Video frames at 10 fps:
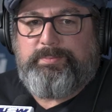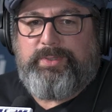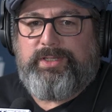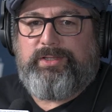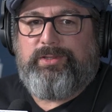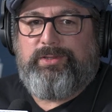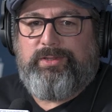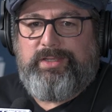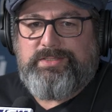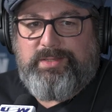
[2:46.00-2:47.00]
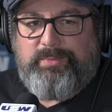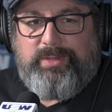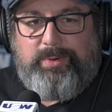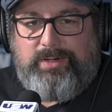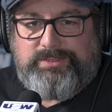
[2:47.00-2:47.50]
particularly in some of
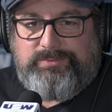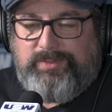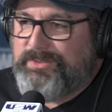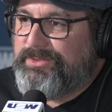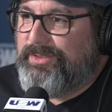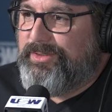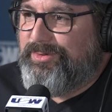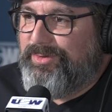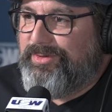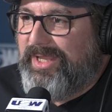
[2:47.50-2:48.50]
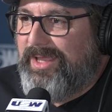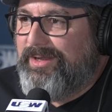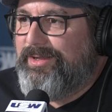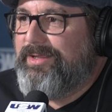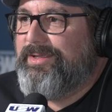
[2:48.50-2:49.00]
the parts of Western and Northern
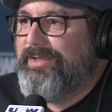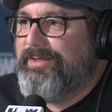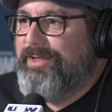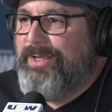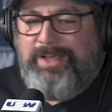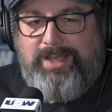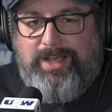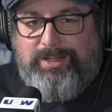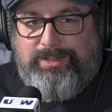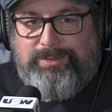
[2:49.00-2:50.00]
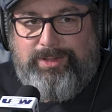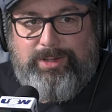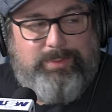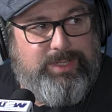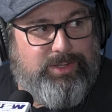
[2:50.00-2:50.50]
Canada, and a
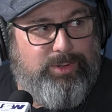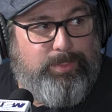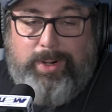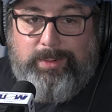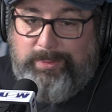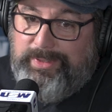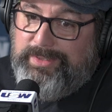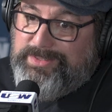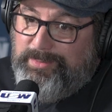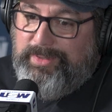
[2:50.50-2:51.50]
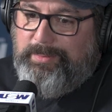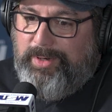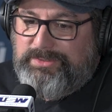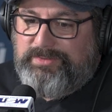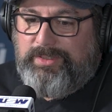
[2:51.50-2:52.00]
long way to go probably in some of the
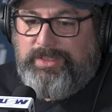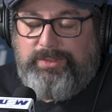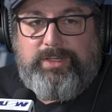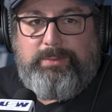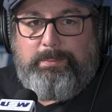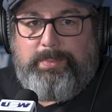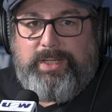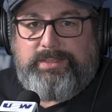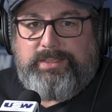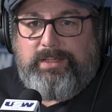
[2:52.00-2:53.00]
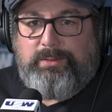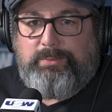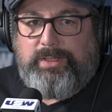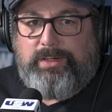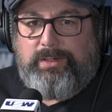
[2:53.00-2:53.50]
parts of our union. But
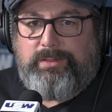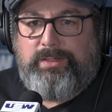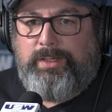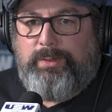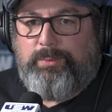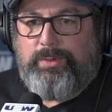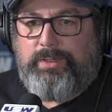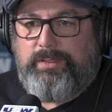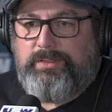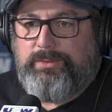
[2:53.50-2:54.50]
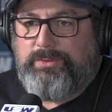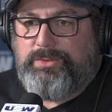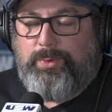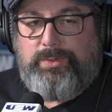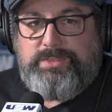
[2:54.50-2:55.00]
we are working
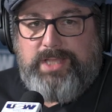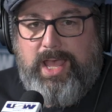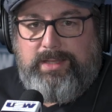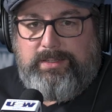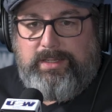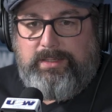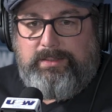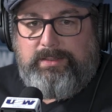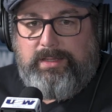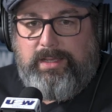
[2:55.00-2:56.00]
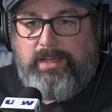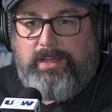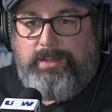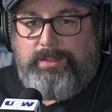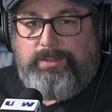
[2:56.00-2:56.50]
towards that. And
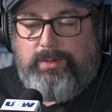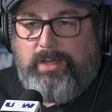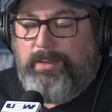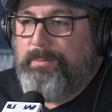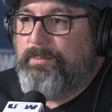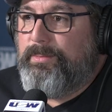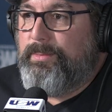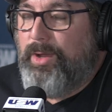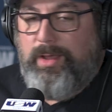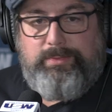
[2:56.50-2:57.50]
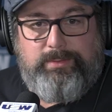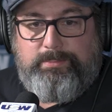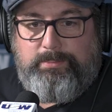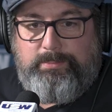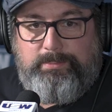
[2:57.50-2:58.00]
I am not the
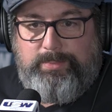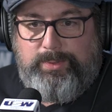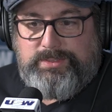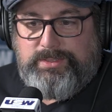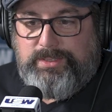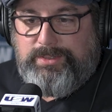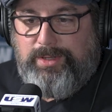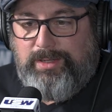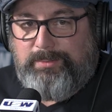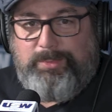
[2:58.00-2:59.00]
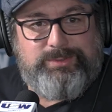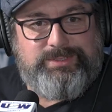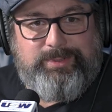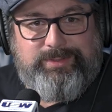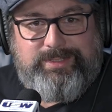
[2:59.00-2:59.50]
person to talk
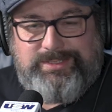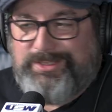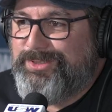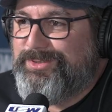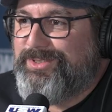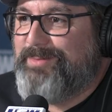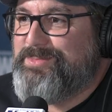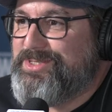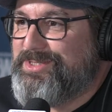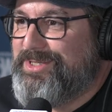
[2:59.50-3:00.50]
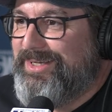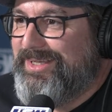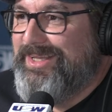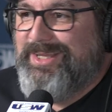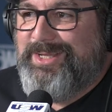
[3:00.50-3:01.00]
most about these issues. I'm just gonna